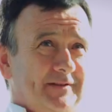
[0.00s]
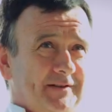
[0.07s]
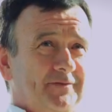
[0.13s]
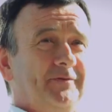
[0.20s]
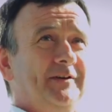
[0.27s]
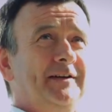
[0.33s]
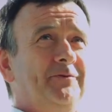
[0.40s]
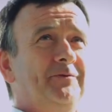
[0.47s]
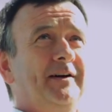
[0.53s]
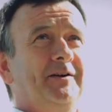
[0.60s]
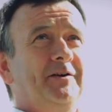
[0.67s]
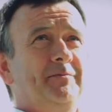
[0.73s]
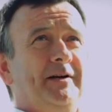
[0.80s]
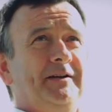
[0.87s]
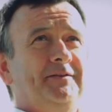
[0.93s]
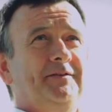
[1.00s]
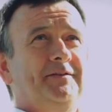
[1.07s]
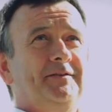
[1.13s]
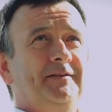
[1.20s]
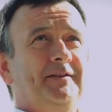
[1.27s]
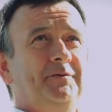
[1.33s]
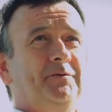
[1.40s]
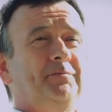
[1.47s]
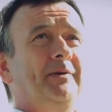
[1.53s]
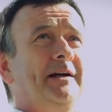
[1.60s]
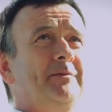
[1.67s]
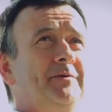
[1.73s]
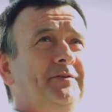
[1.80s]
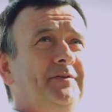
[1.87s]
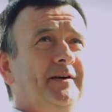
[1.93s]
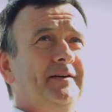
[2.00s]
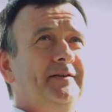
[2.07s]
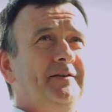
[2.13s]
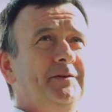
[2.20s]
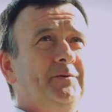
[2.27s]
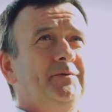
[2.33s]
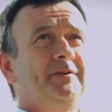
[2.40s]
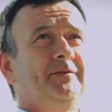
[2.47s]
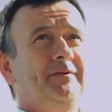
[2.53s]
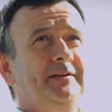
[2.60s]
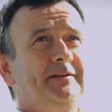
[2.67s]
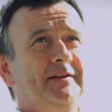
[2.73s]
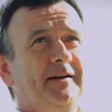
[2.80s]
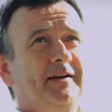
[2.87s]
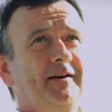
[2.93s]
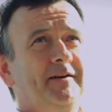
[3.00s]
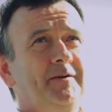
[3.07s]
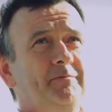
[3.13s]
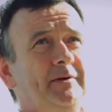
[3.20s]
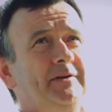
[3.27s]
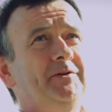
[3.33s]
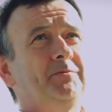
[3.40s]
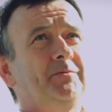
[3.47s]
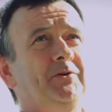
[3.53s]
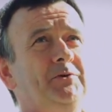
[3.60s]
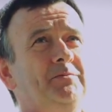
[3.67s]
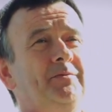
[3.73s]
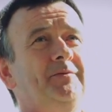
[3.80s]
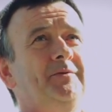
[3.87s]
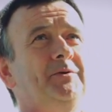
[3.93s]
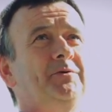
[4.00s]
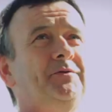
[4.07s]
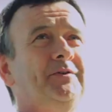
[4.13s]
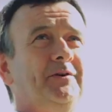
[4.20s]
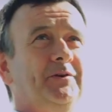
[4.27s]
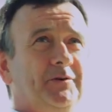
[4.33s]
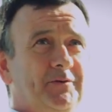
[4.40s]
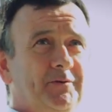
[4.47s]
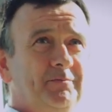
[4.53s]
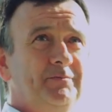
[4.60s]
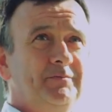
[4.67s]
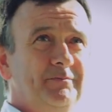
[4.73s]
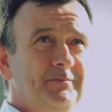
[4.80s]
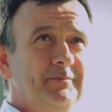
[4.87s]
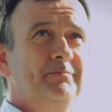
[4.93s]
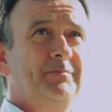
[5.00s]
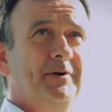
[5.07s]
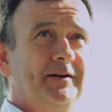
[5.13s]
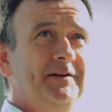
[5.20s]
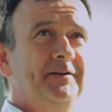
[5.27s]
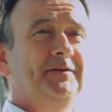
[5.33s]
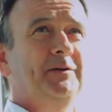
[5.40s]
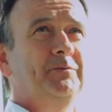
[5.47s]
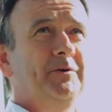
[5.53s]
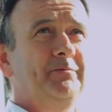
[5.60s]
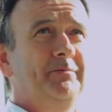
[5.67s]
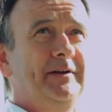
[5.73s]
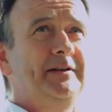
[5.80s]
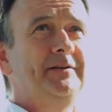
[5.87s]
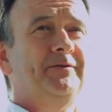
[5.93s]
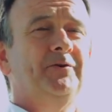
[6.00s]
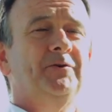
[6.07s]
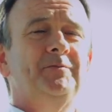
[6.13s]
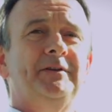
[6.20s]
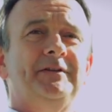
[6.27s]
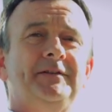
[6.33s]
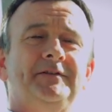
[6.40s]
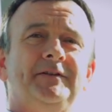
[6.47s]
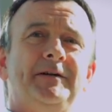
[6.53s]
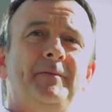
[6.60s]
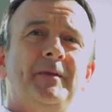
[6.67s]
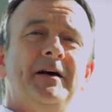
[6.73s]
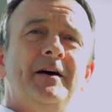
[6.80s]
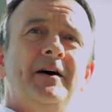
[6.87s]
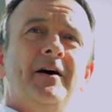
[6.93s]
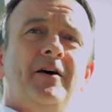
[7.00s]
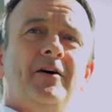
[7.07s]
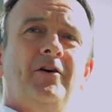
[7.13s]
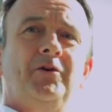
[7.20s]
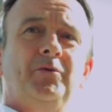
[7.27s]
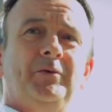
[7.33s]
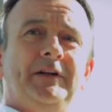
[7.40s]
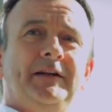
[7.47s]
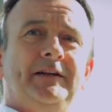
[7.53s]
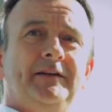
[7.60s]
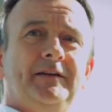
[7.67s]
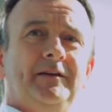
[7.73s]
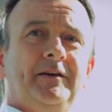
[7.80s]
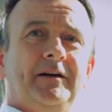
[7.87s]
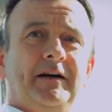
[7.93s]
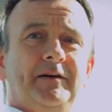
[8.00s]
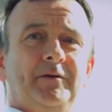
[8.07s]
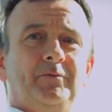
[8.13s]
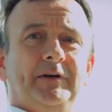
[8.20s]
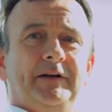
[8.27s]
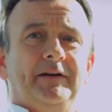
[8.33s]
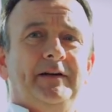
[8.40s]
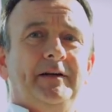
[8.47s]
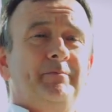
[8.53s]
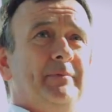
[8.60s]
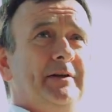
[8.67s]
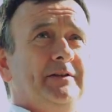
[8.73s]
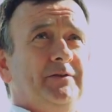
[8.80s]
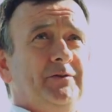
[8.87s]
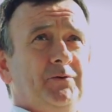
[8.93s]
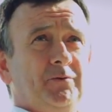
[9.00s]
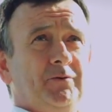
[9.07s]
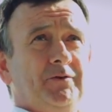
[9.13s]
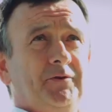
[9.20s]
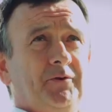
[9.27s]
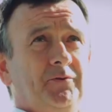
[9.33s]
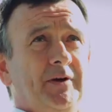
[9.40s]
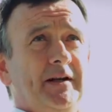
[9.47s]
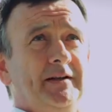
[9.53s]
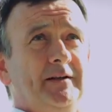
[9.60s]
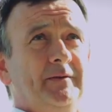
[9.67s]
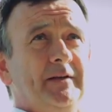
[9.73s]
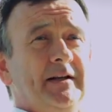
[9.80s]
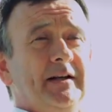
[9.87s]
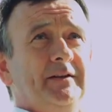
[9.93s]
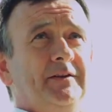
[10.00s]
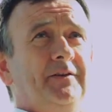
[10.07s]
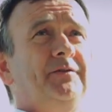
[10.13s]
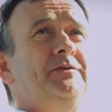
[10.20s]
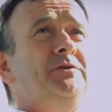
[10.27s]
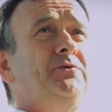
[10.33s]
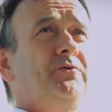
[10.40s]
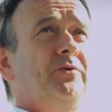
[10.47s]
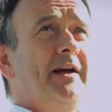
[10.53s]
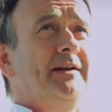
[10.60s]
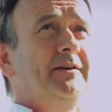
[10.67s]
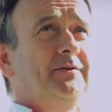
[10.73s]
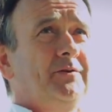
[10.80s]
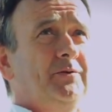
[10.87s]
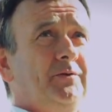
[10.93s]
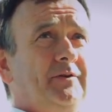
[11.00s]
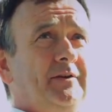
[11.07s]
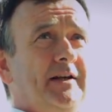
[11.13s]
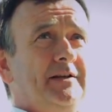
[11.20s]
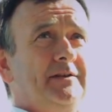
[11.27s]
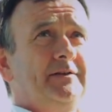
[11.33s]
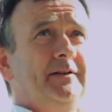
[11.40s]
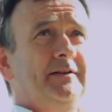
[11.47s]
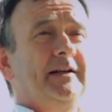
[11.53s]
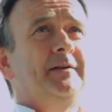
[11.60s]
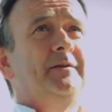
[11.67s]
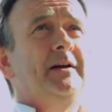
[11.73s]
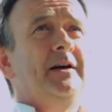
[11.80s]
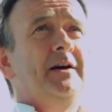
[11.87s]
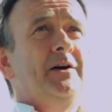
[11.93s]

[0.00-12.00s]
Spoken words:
on a very regular basis, and there was Payments Ireland, there was the Fintech Ireland Meetup Group, and there was other bodies that were being formed at the time, all with an ambition towards creating this new trade association. And then